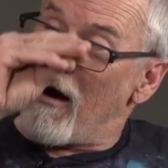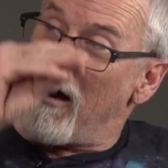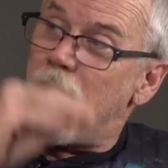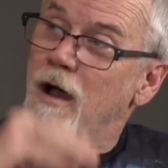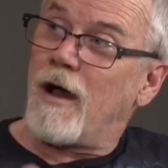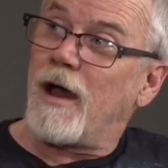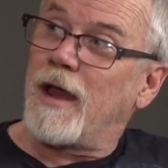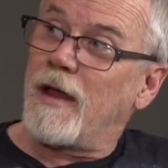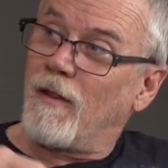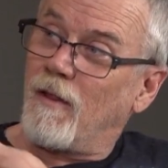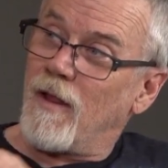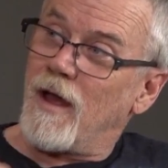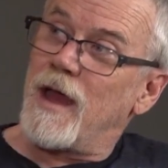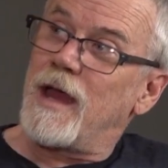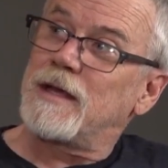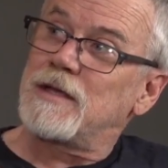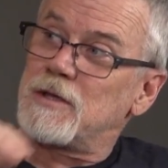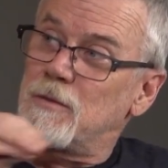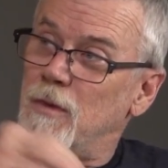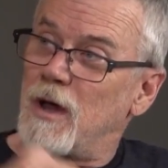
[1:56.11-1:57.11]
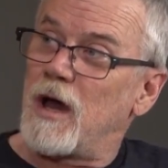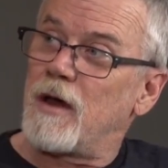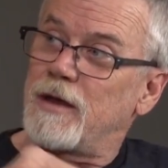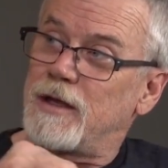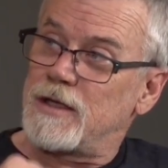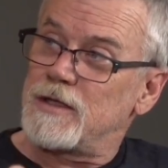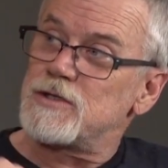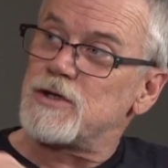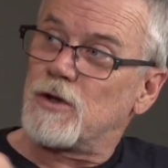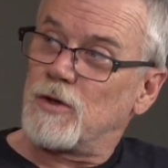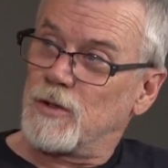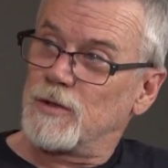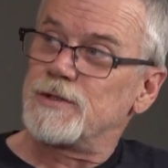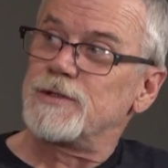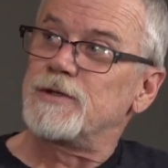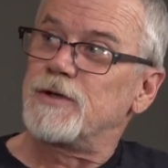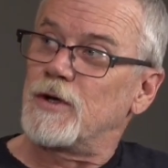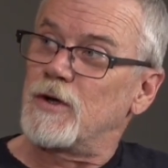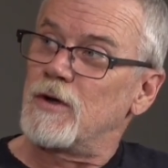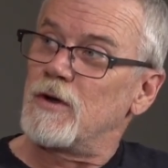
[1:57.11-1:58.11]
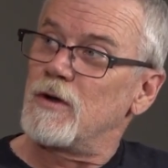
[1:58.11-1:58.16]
I liked about each holster.